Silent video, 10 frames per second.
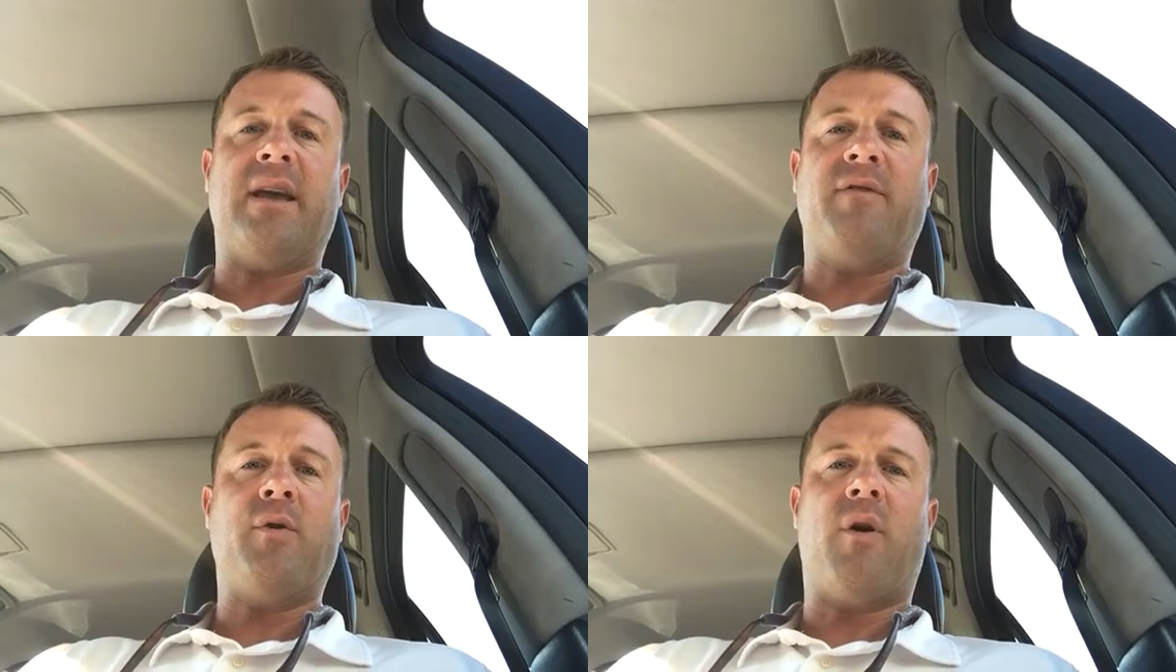
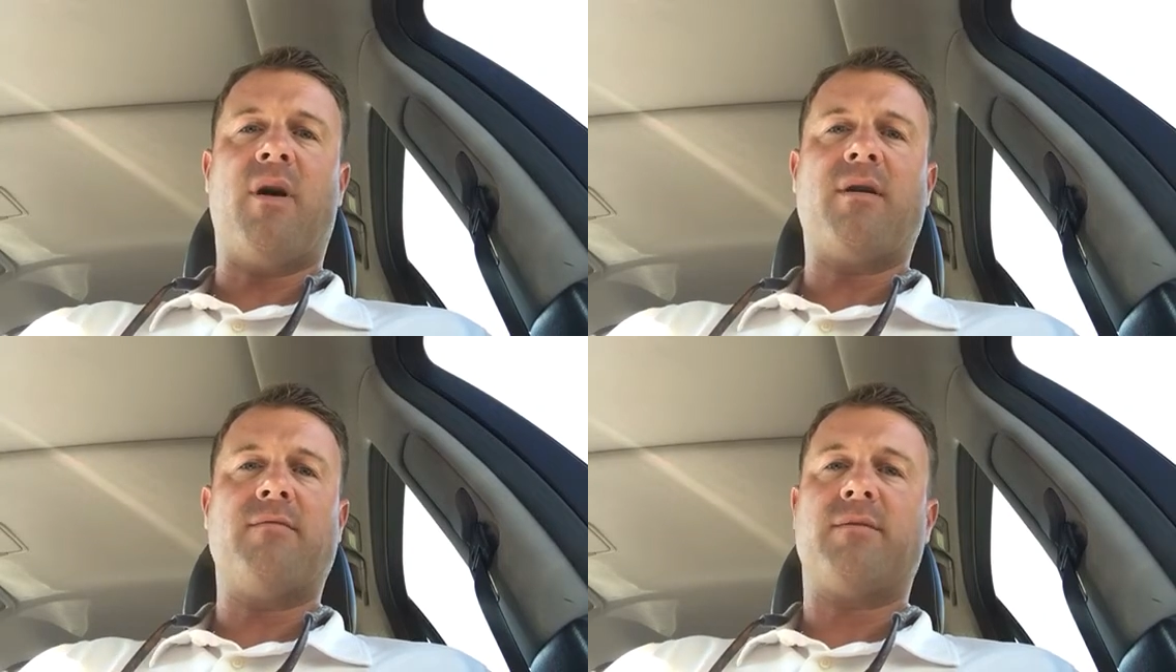If you
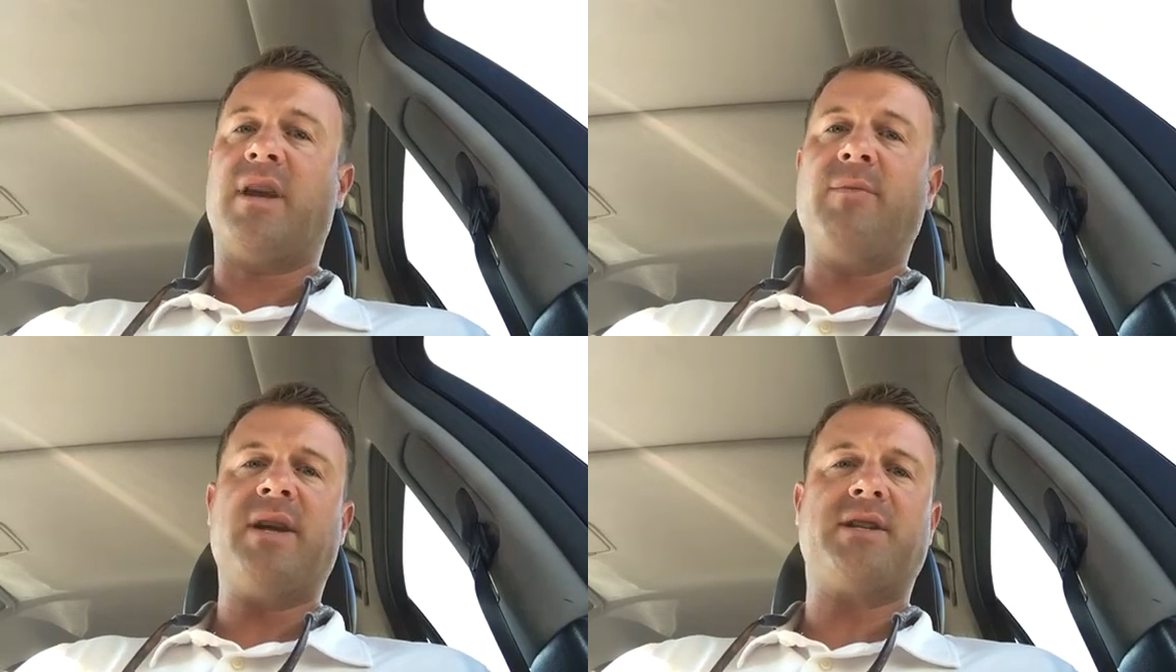are,
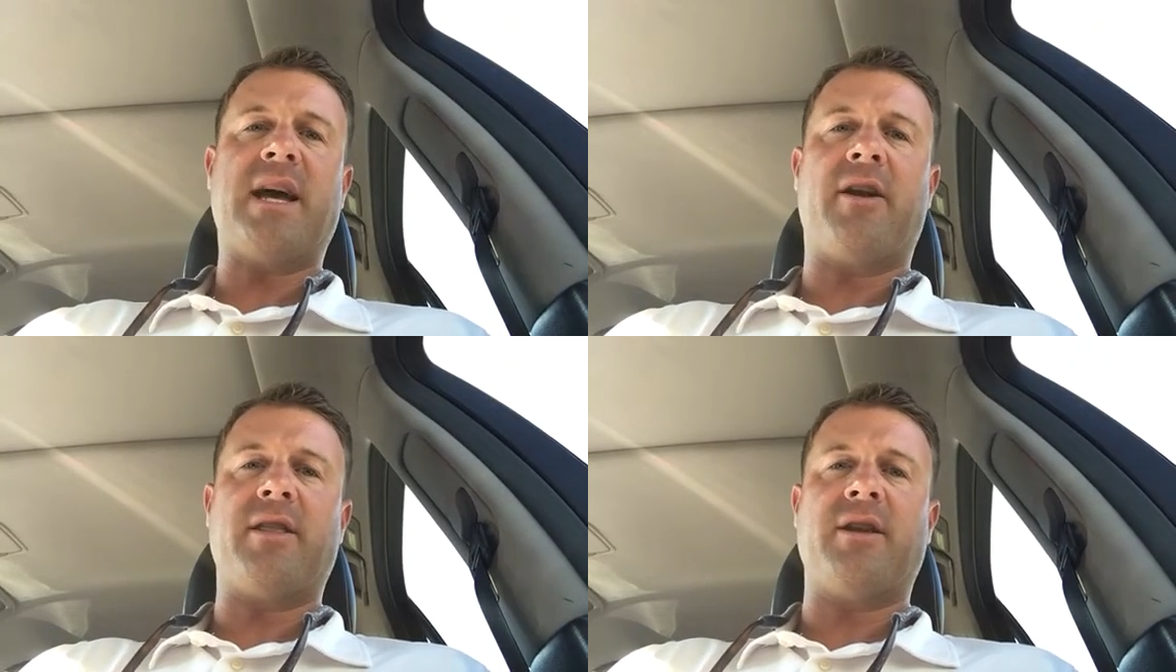give me a
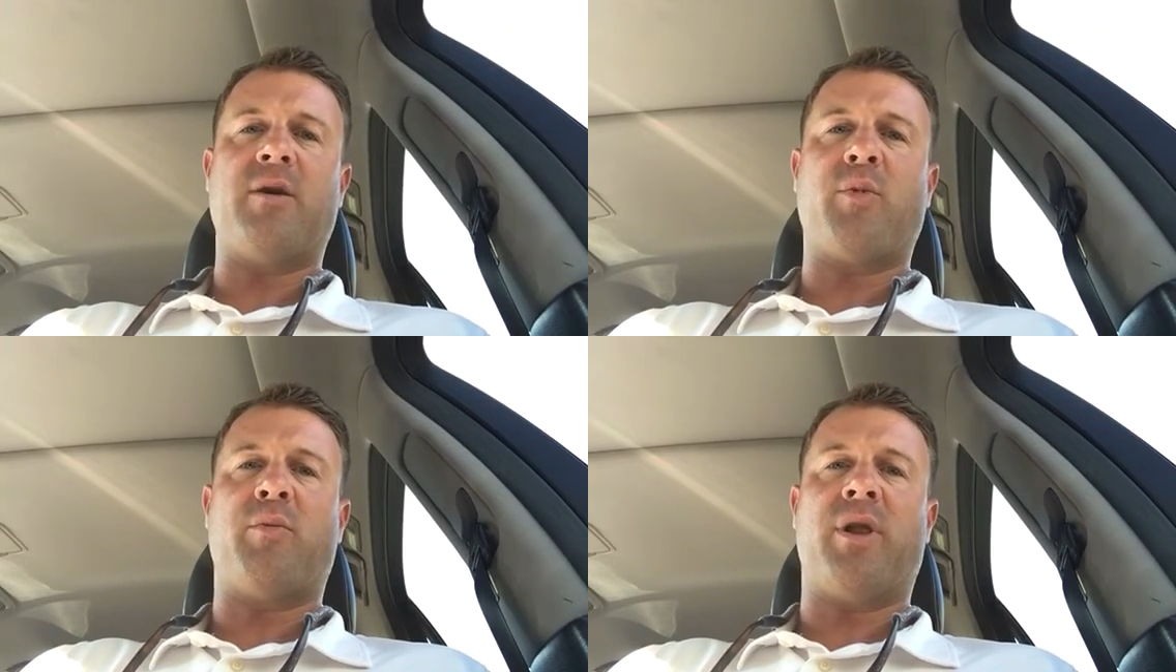shout at the
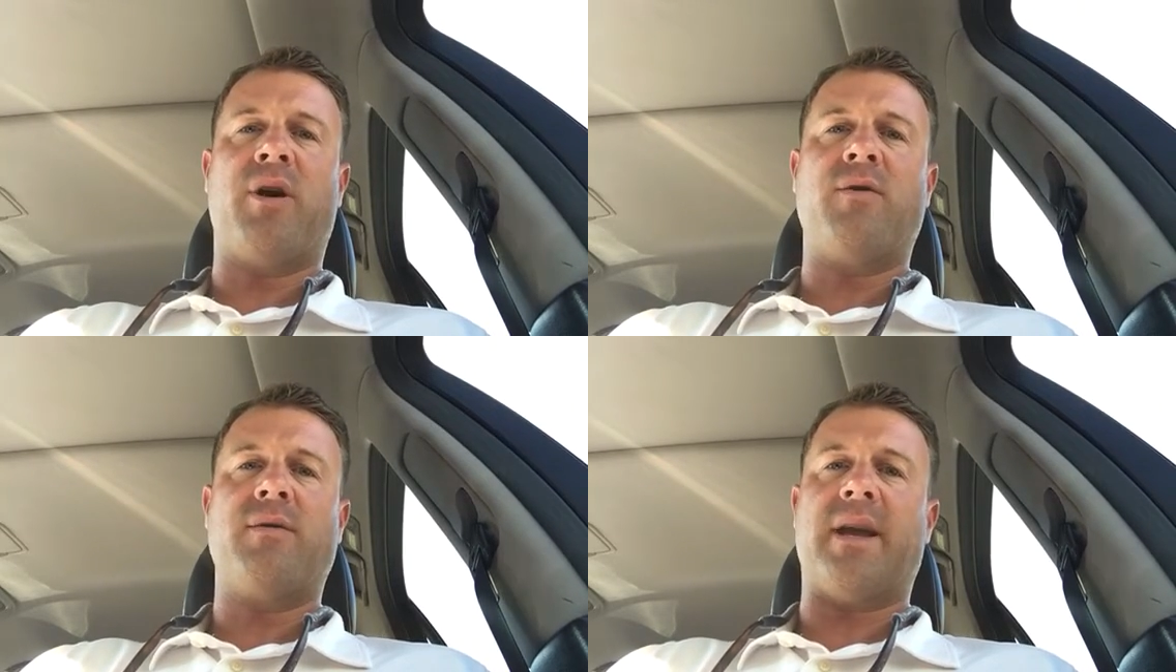number
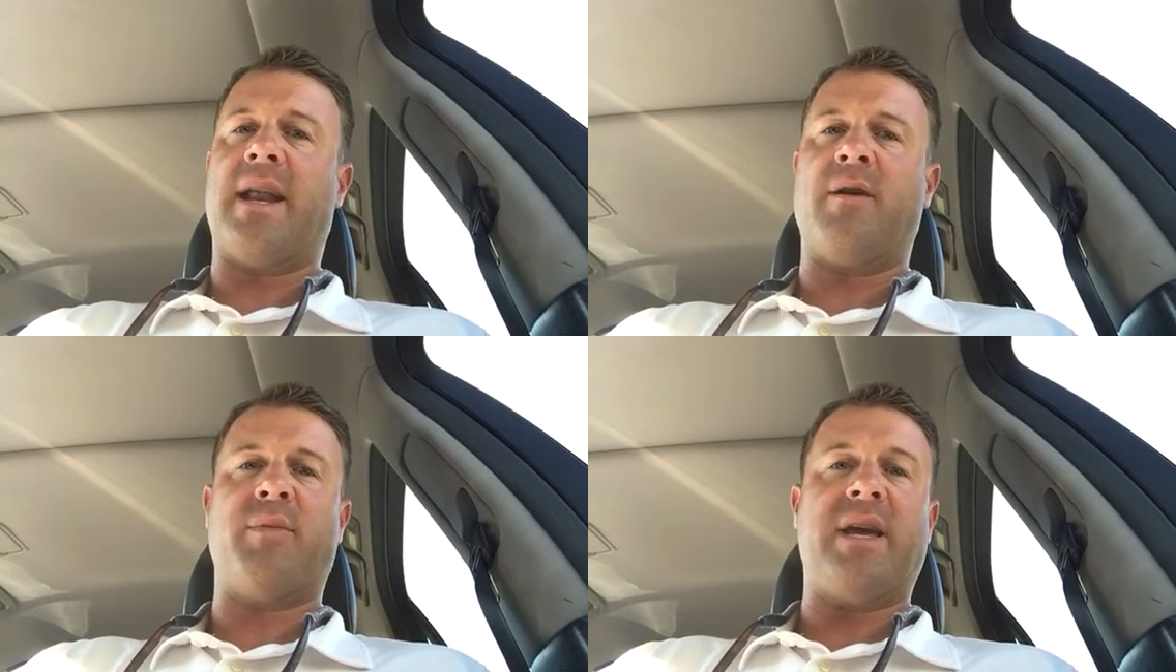below, and
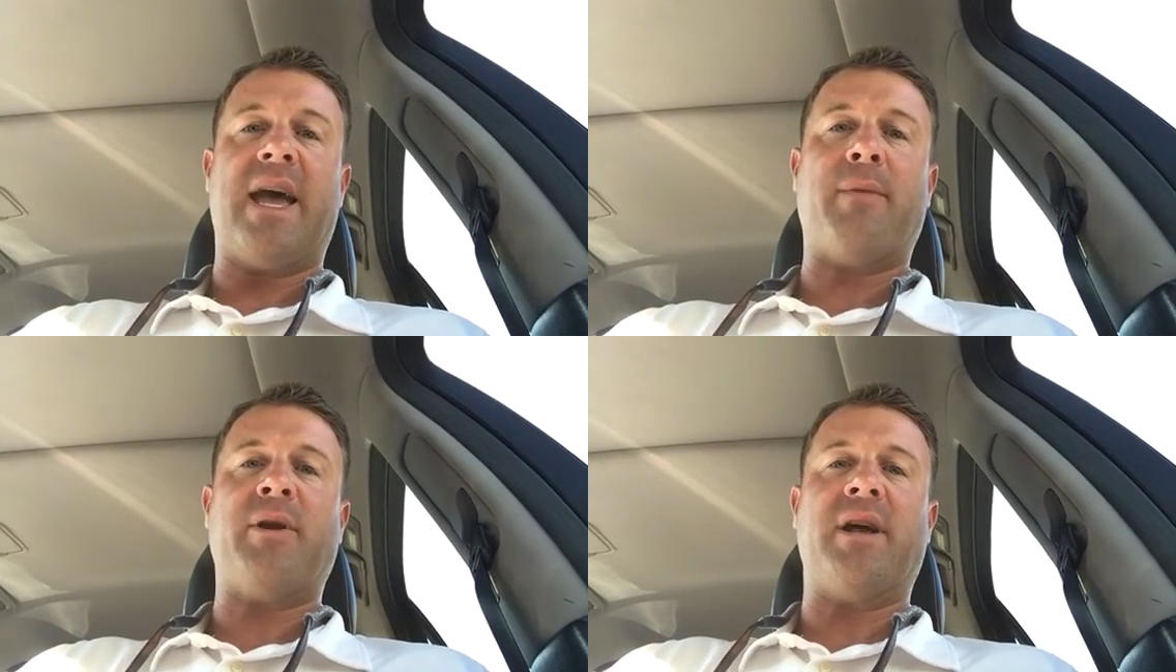I'd be
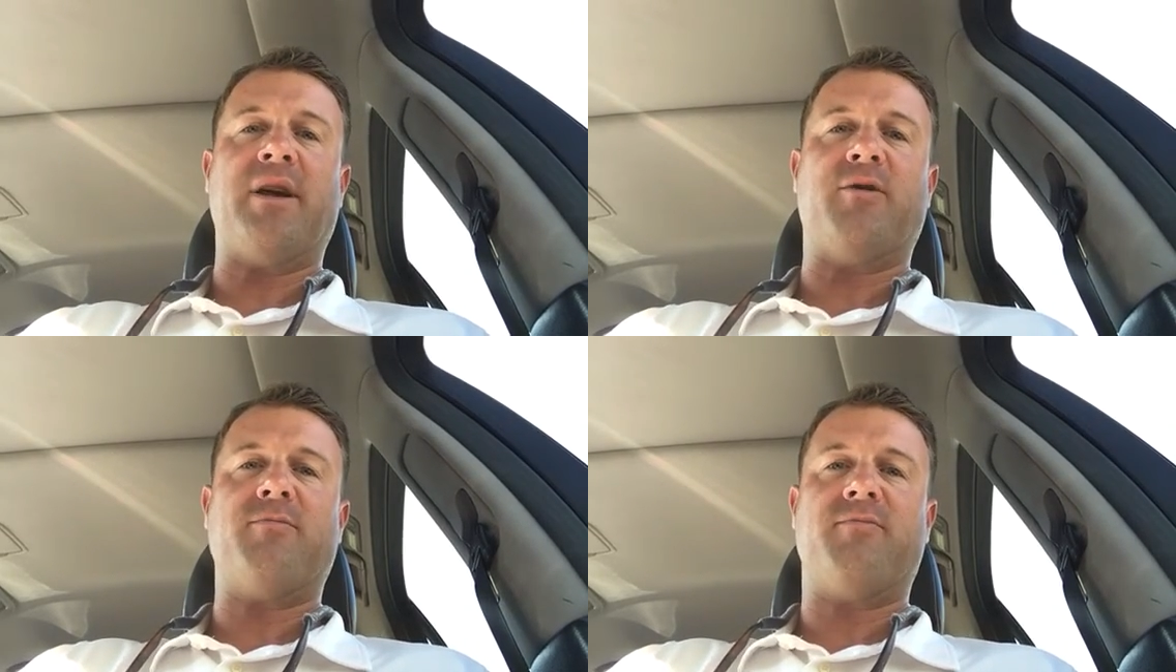happy to
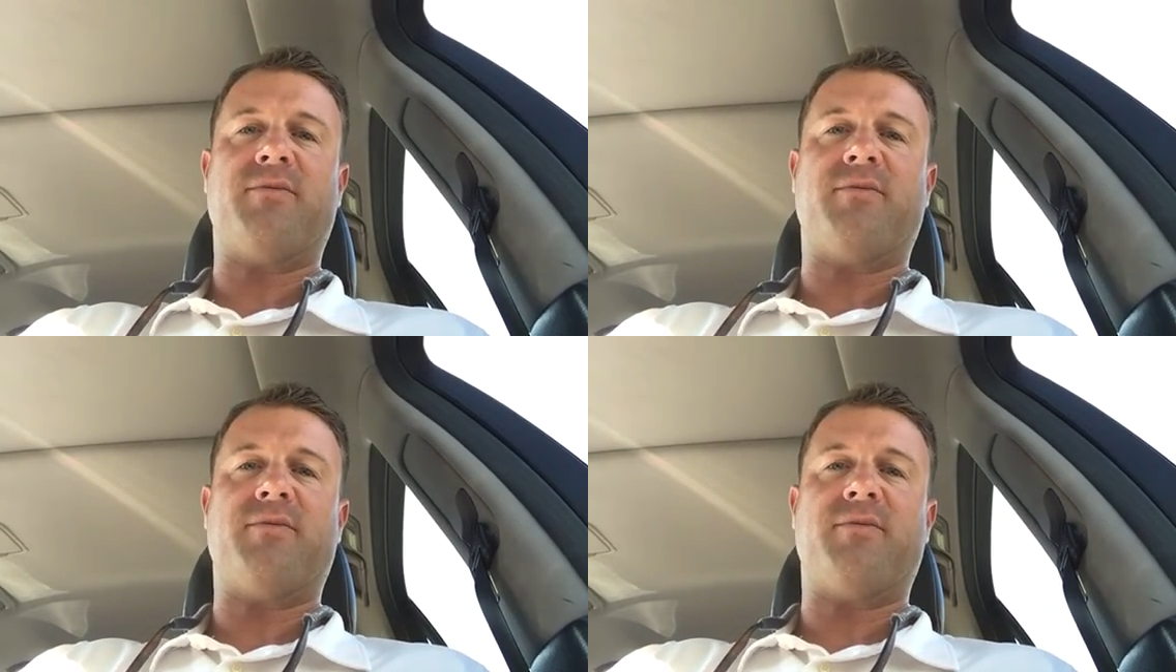help.